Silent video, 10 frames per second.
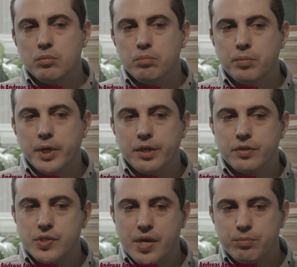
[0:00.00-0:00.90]
But at
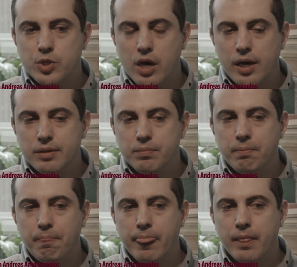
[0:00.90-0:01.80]
the same time,
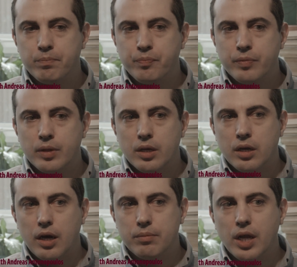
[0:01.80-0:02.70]

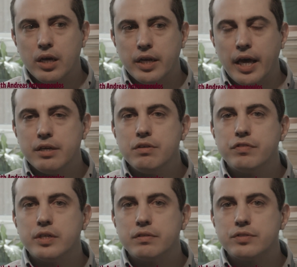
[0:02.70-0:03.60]
I'm not naive
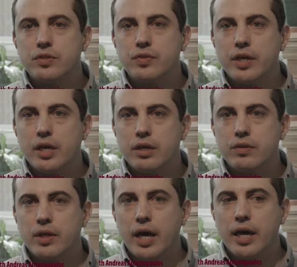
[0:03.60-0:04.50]
enough to
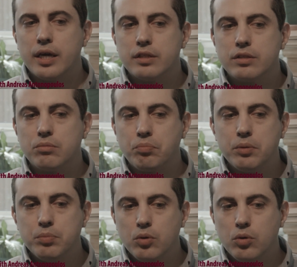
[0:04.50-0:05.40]
think that the
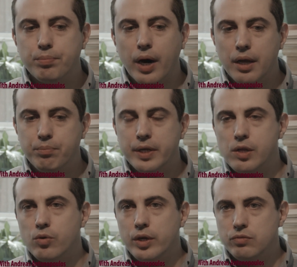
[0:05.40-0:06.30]
people who buy
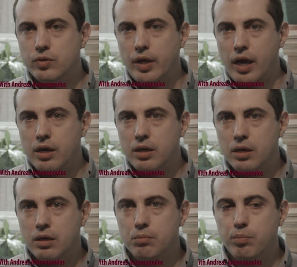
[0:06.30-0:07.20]
Bitcoin today
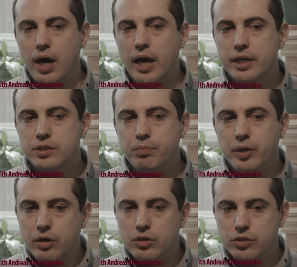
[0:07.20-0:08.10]
buy it
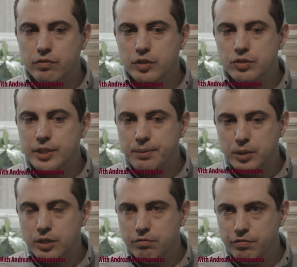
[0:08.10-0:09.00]
because of a deep
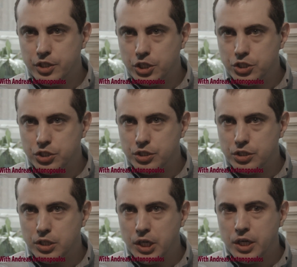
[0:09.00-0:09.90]

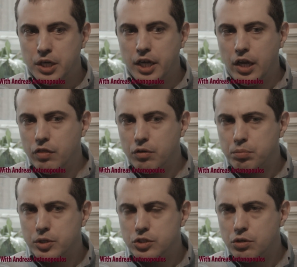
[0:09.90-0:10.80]
conviction in the
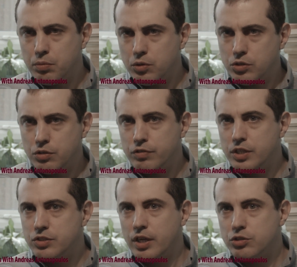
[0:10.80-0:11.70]
principles of
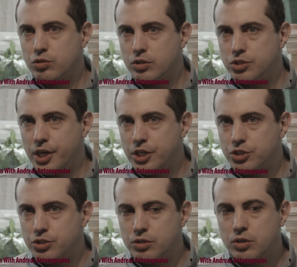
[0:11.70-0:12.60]

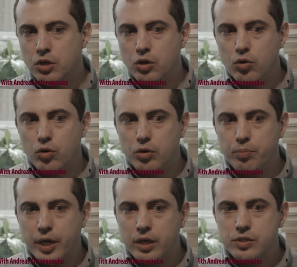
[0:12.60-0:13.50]
decentralization, or
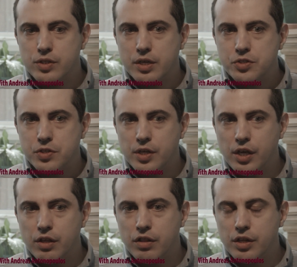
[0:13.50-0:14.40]
because they
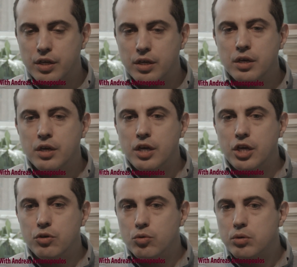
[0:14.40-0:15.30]
see the
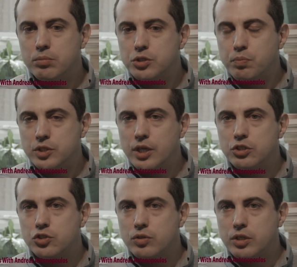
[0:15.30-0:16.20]
enormous
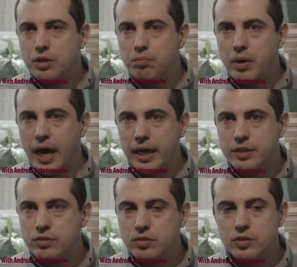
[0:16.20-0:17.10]
potential and
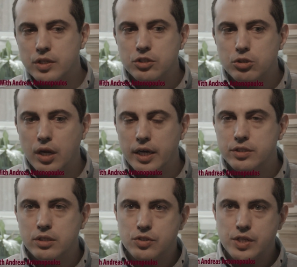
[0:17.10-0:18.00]
impact decentralized
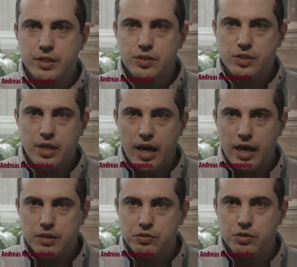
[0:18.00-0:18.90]
consensus
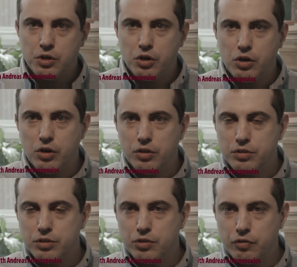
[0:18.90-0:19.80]
has
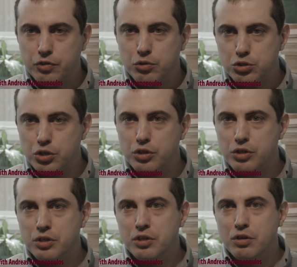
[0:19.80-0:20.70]
on the
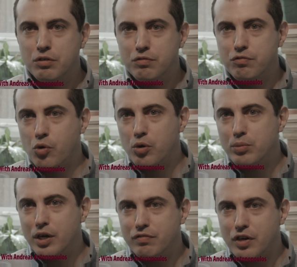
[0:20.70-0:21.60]
future form
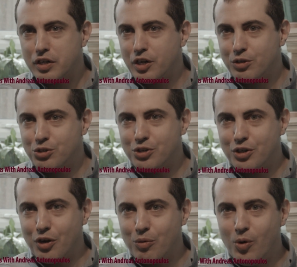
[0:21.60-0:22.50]
of our culture and
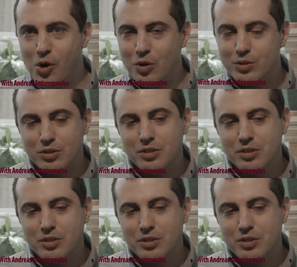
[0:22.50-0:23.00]
our world.